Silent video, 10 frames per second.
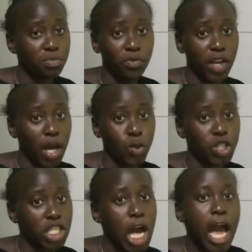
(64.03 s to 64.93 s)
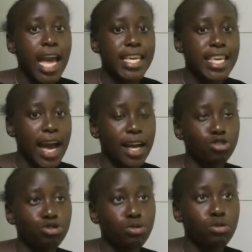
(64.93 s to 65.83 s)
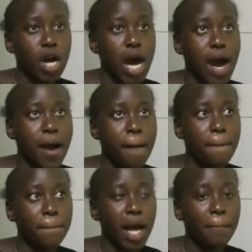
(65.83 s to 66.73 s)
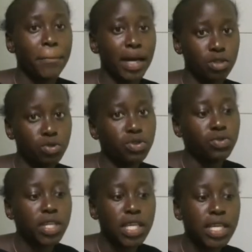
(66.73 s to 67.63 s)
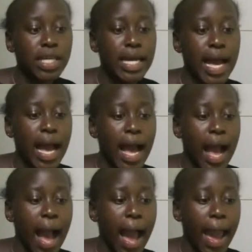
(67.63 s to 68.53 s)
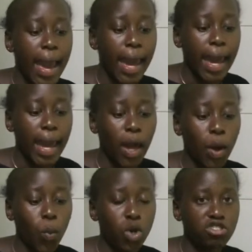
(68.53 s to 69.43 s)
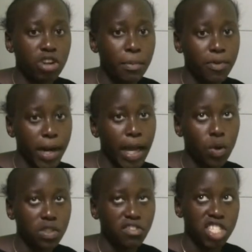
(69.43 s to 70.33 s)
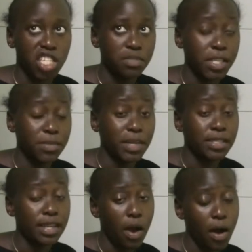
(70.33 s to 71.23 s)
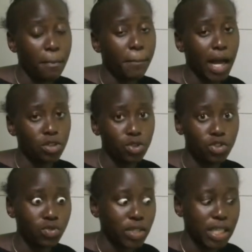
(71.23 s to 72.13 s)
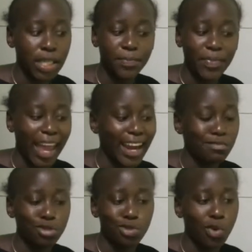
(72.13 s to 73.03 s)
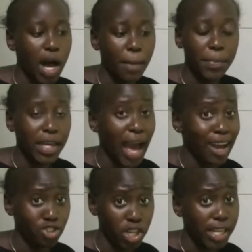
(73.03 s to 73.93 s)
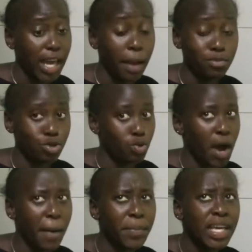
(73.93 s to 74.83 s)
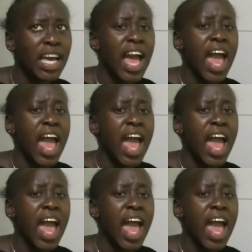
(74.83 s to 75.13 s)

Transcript: moving out. Yeah, so I'm back to uni. I was on a break because of attachment, but now I'm back to uni and I'm so happy. Actually, I'm so happy.